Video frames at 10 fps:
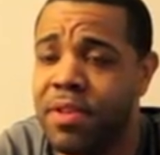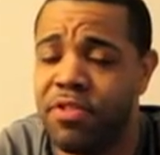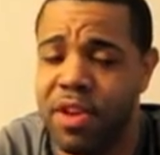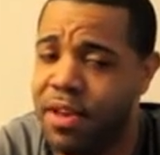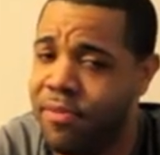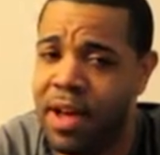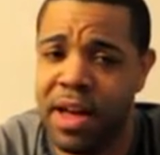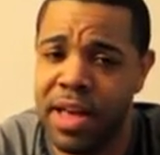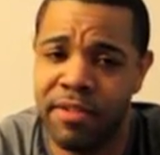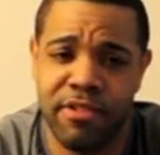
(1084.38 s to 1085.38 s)
so yeah,
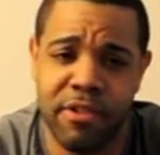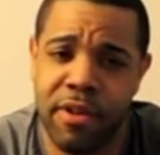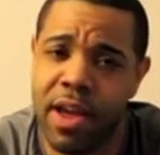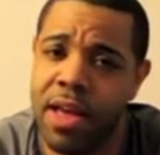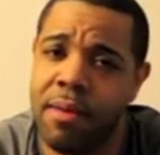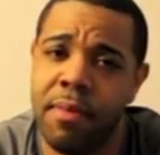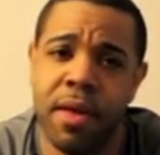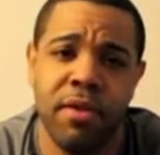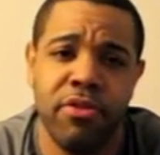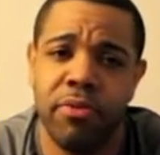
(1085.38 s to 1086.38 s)

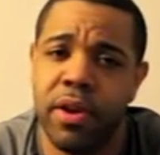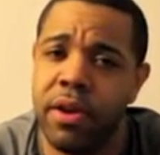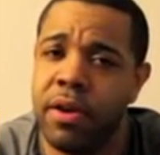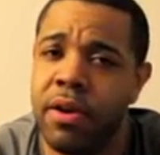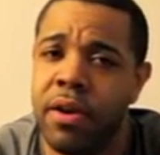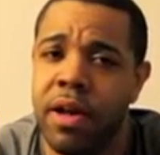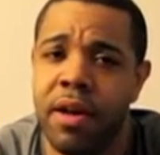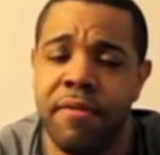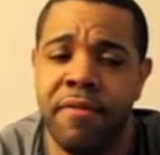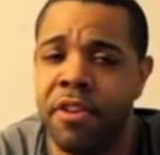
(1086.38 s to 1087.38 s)
Instagram, Twitter,
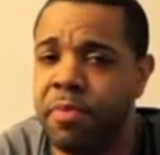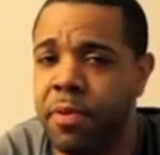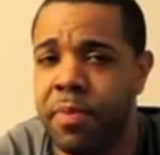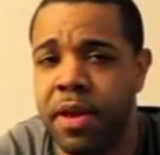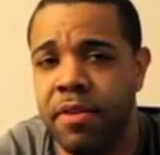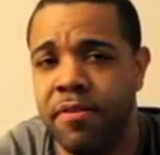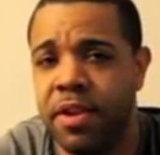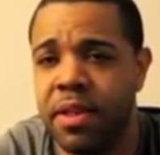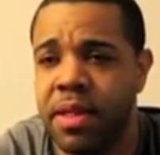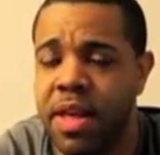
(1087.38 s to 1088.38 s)
uh, Facebook page,
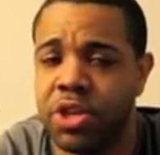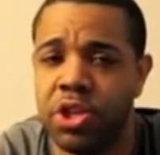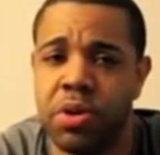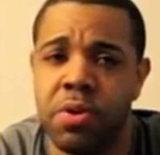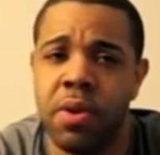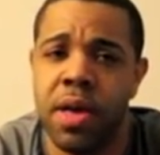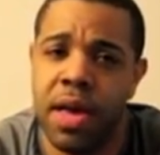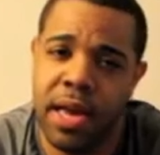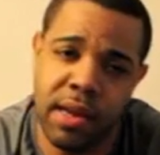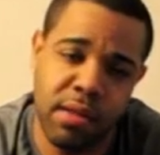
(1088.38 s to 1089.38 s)
Fitness Kensho,
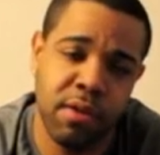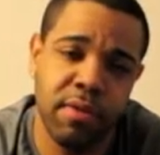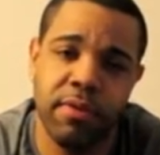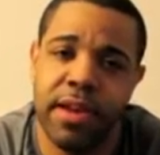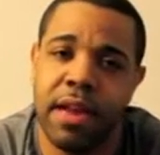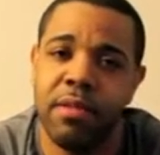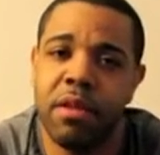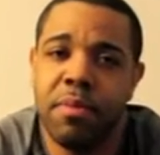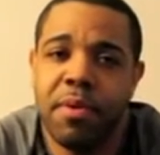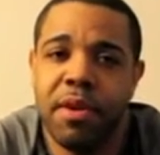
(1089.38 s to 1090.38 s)
and this YouTube channel is
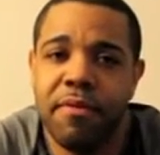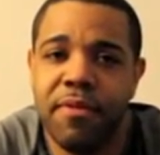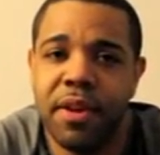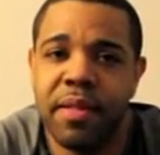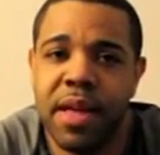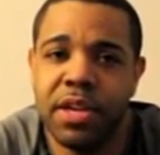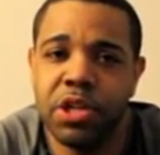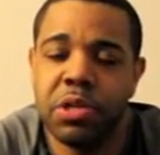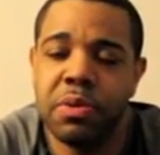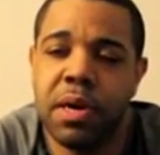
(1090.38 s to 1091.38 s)
going to be on Fitness
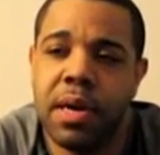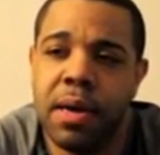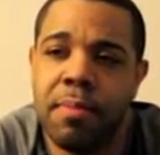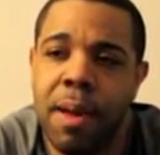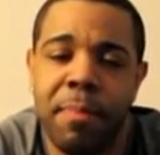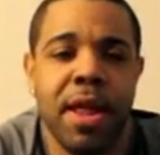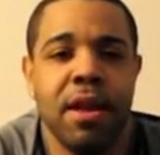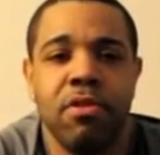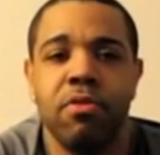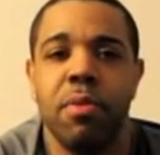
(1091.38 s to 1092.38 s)
Kensho. Uh, I
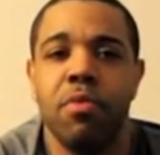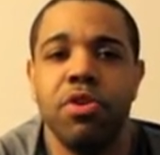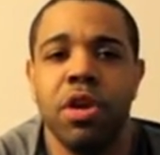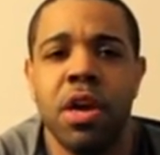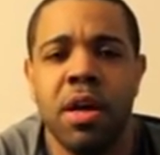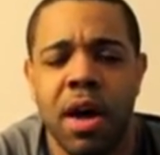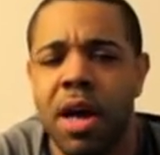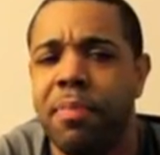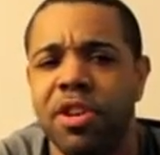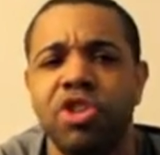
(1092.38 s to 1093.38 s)
plan on doing more, a
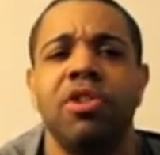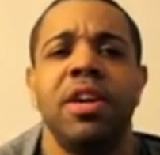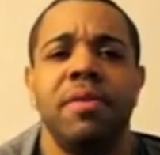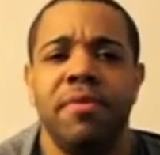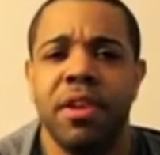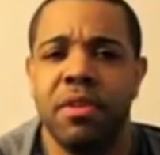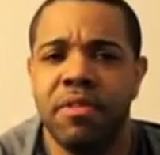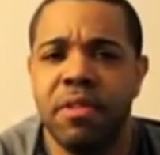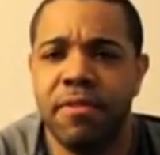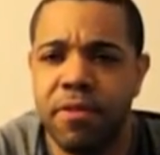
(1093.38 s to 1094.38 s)
couple of training
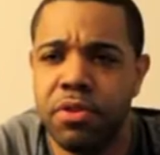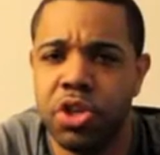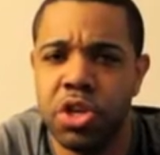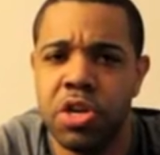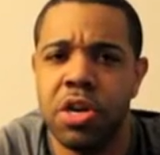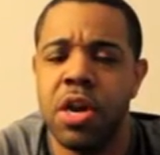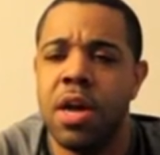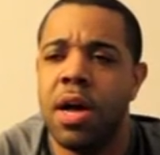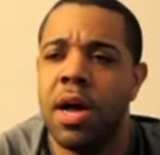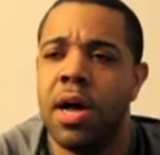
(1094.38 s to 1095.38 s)
videos in the future.
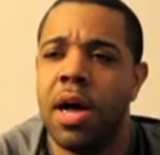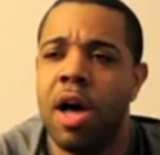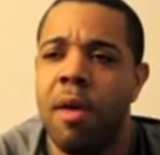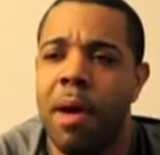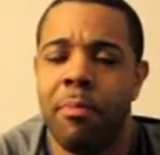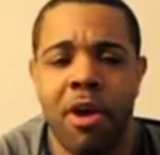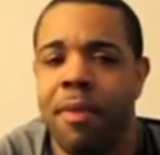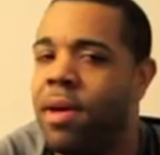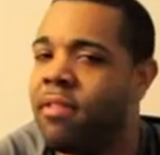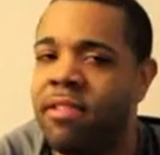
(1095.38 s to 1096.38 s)
Um, I
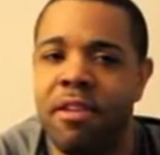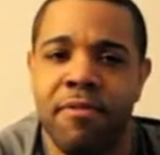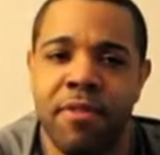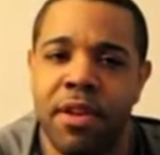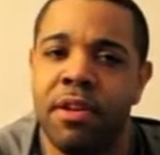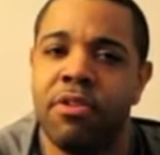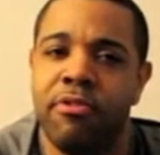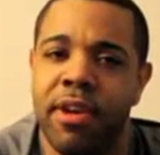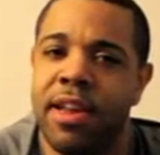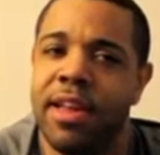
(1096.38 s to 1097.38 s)
pride myself in
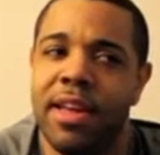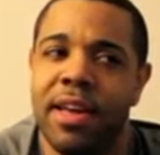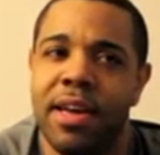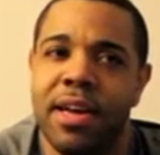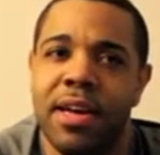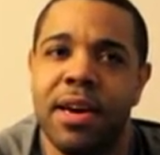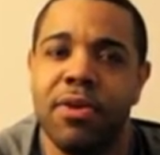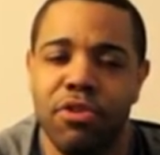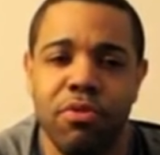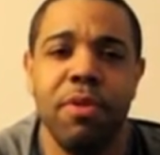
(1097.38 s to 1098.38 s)
creating uh,
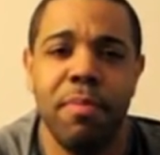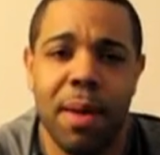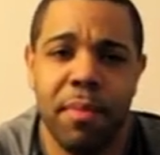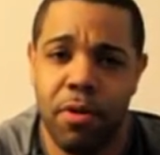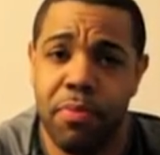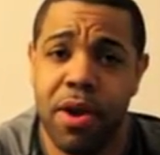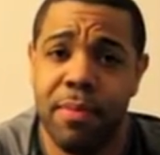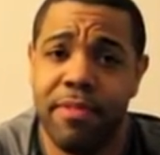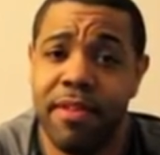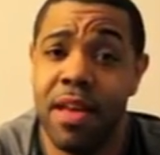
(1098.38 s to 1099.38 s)
or doing my meal
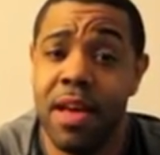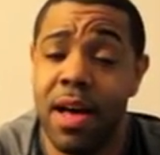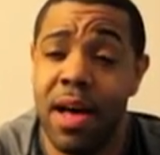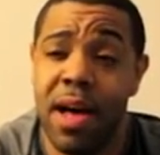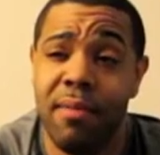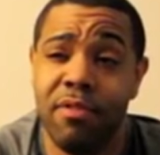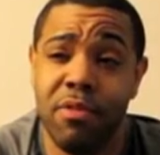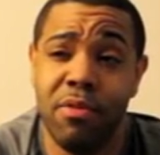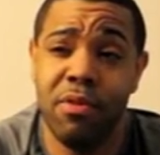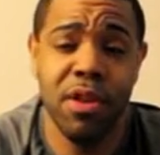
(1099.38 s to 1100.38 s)
preps, um,
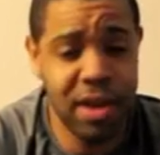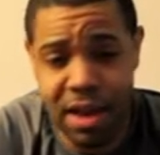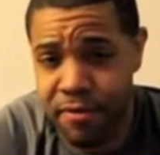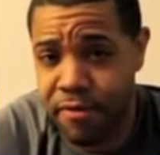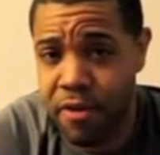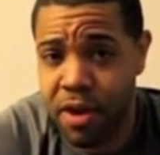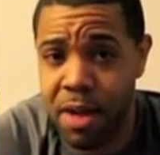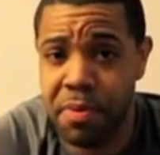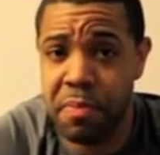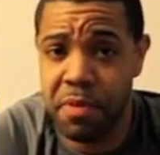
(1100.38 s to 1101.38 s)
so look out for a
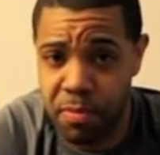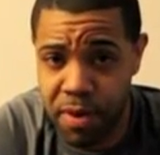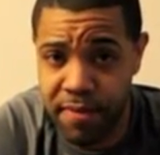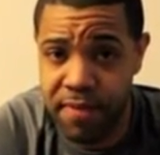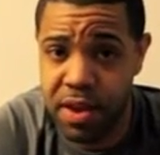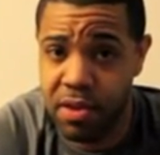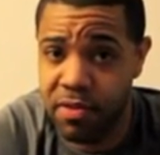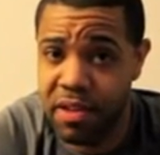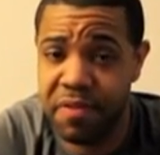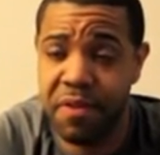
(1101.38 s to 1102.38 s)
couple of meal prep
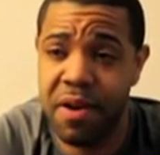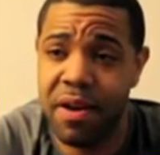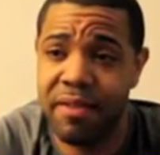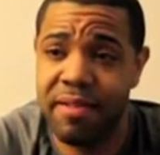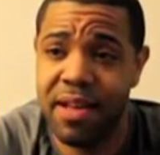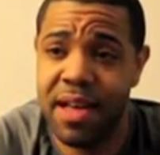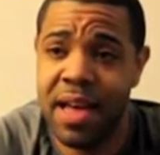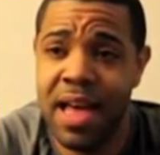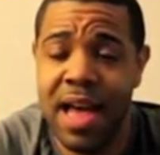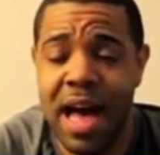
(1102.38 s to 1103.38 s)
videos as far as uh,
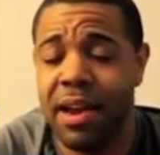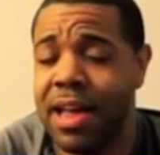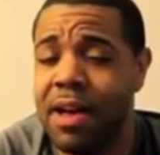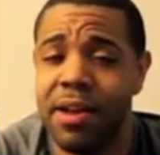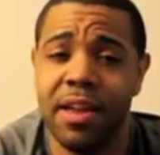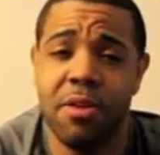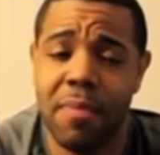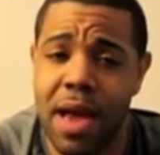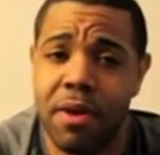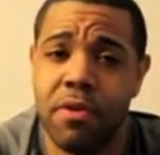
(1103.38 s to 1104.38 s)
how to calculate your
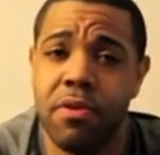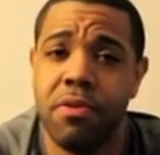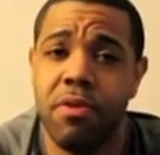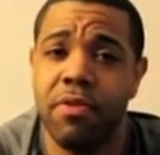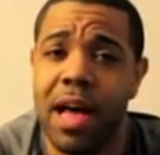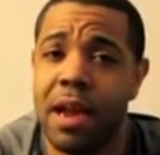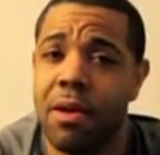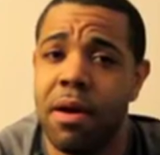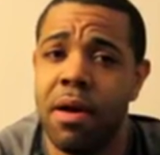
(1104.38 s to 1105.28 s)
macros, how to